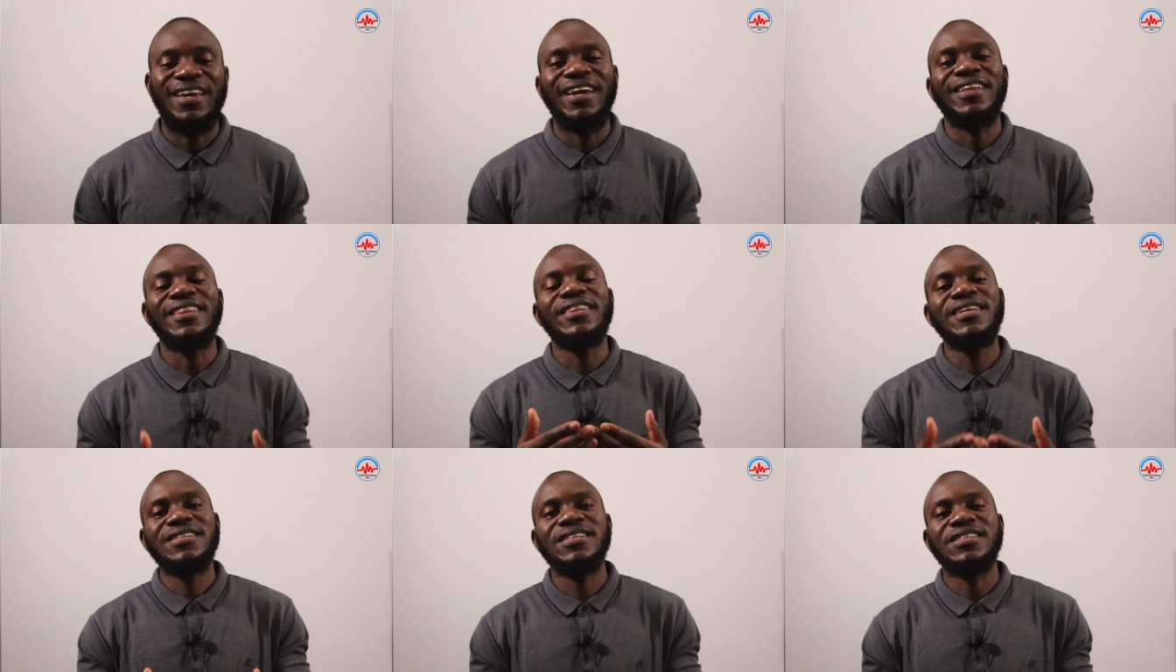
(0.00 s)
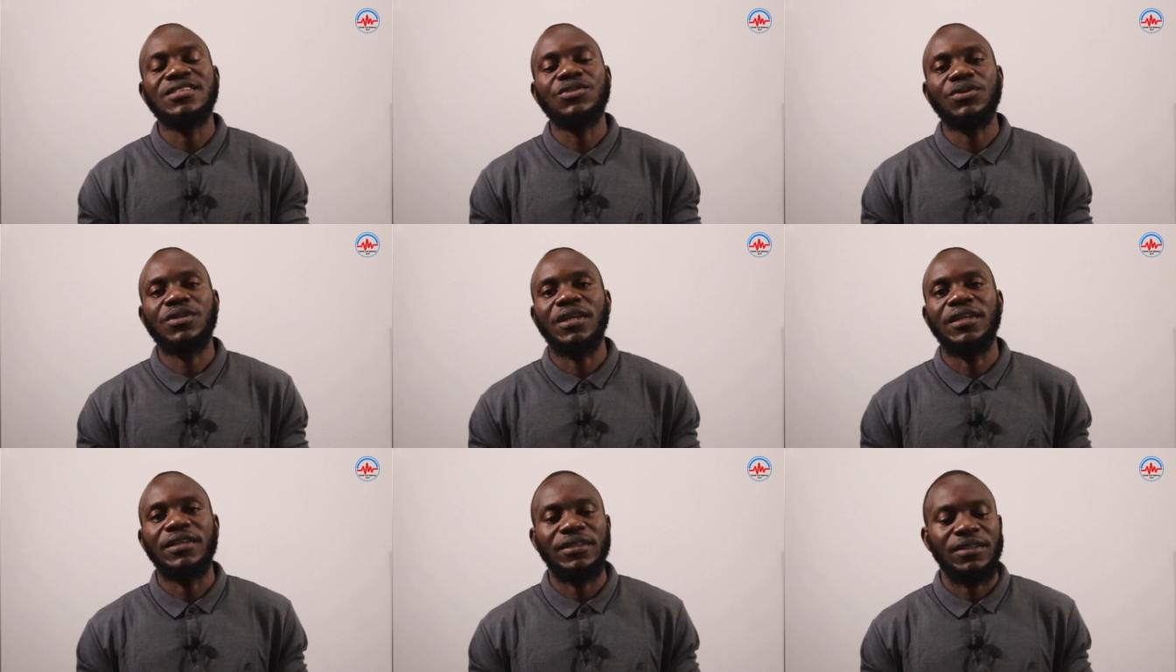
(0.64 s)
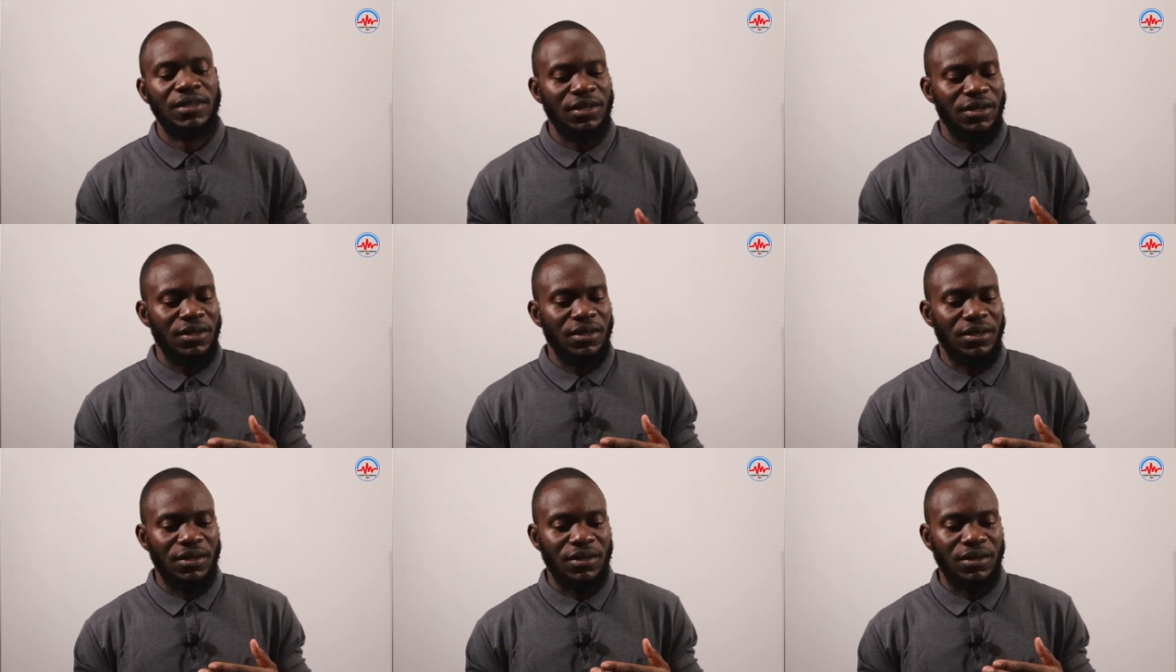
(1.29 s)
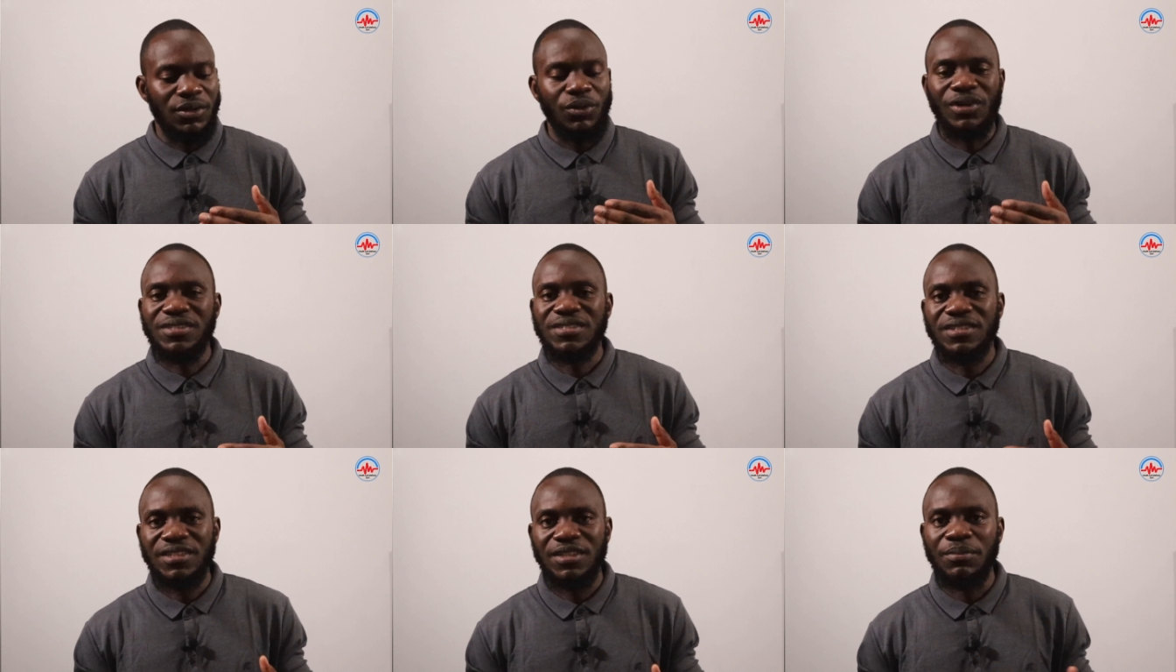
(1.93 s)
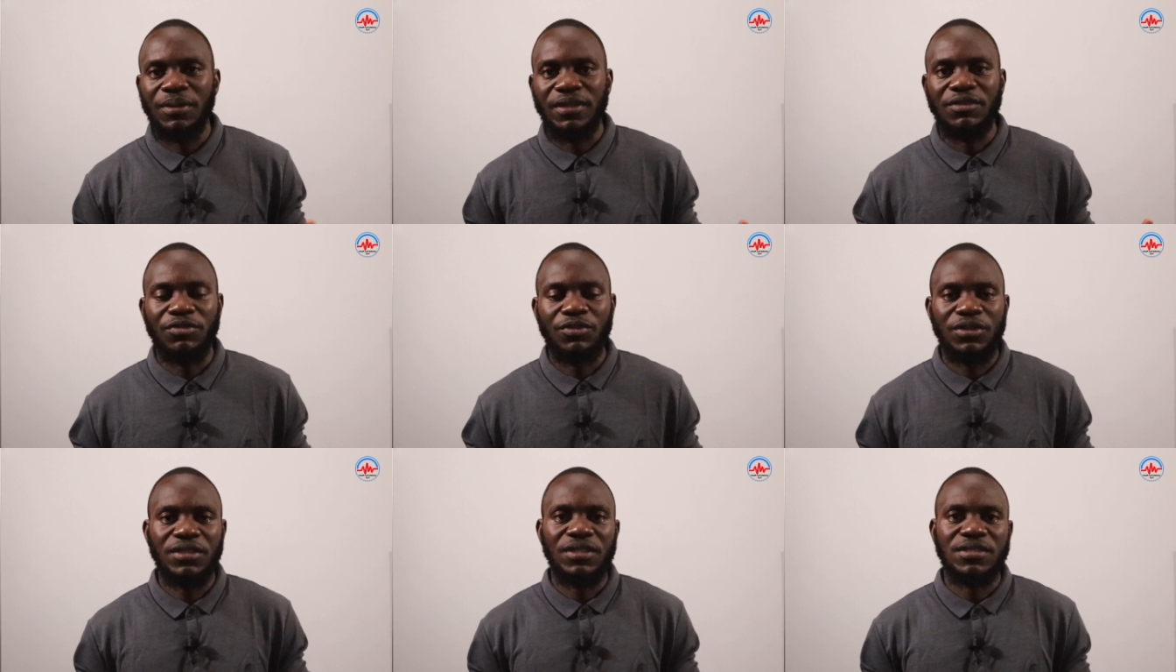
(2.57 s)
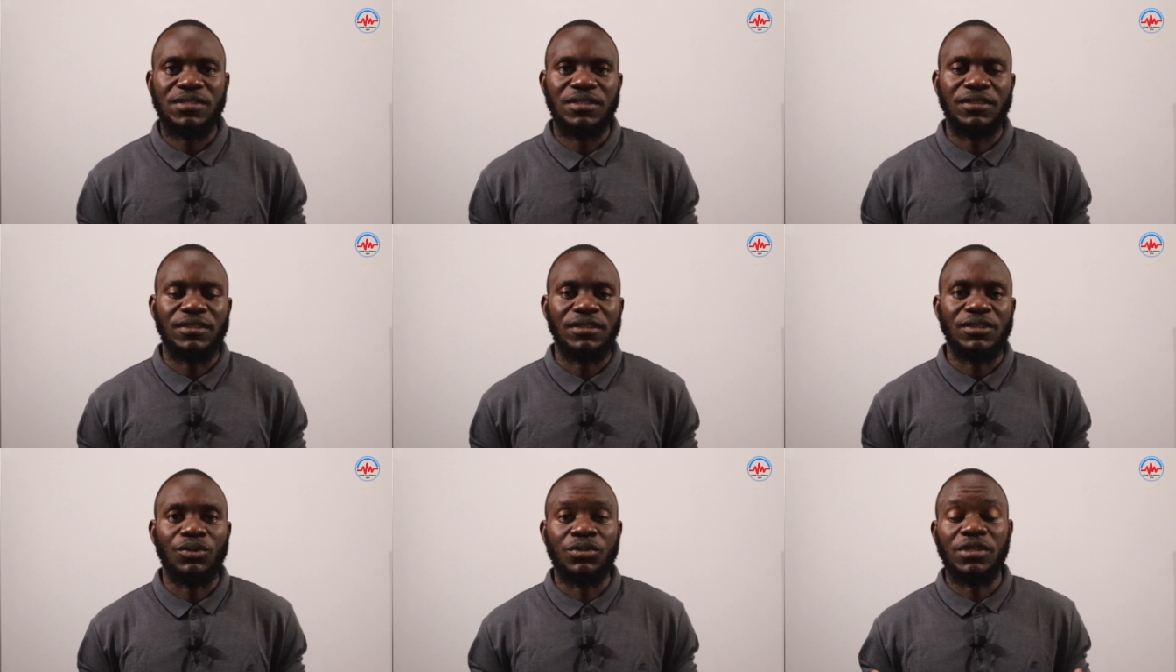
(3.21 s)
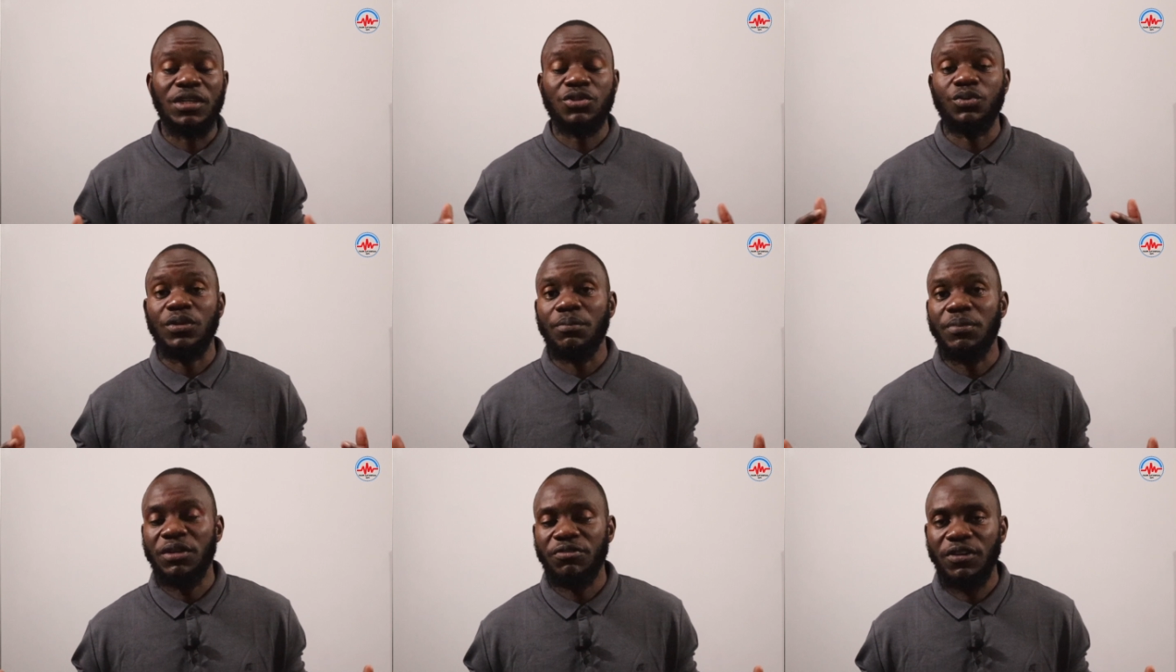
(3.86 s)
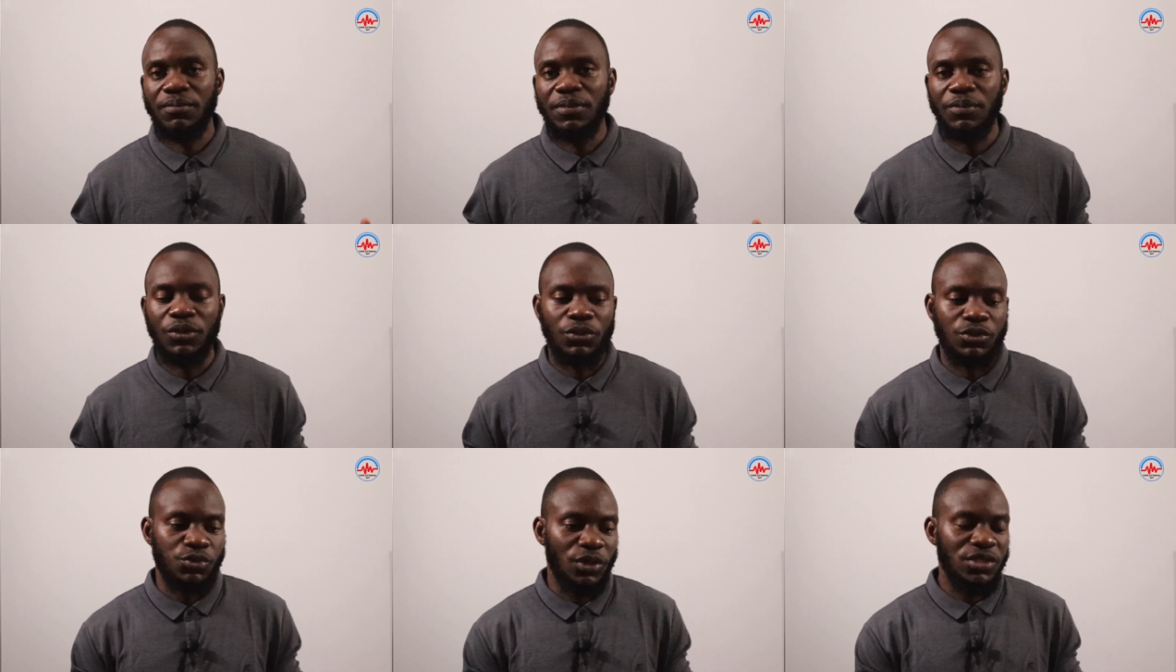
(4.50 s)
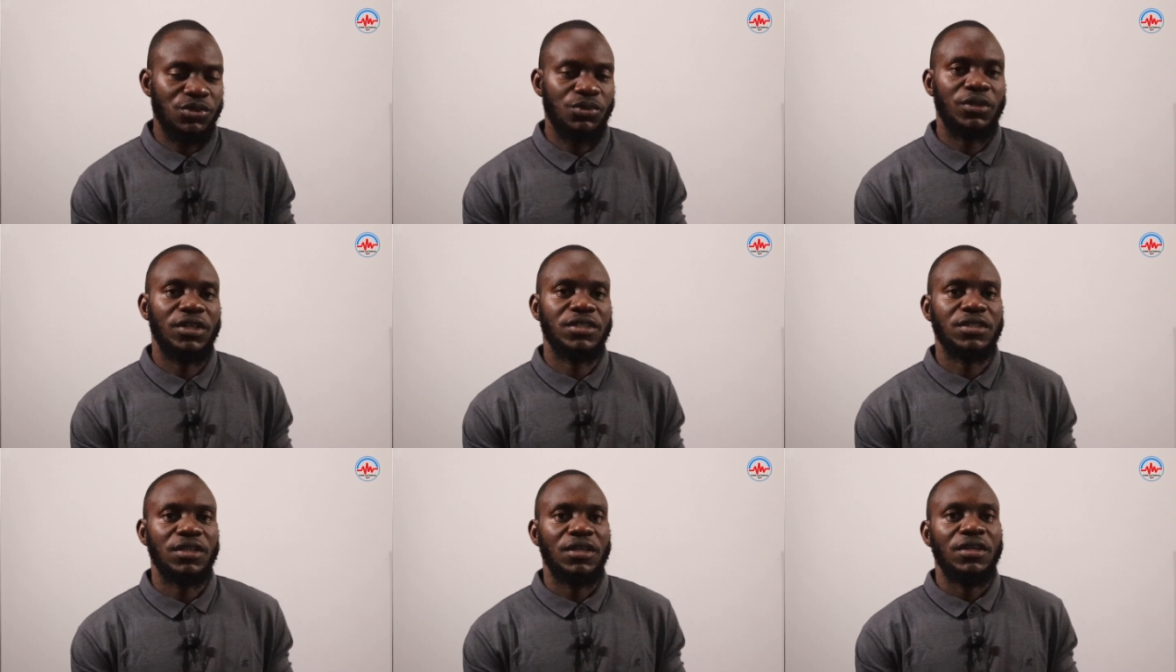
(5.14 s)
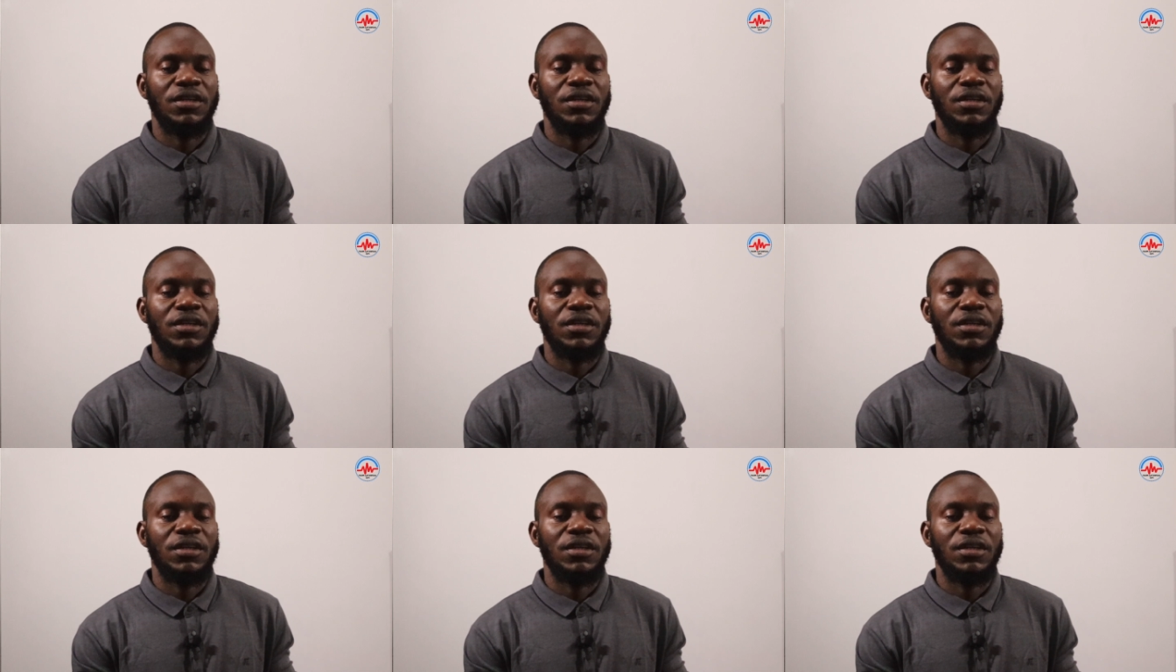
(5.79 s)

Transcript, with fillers: And this is totally uh, orchestrated by the food industry in conjunction with the big pharma because once you get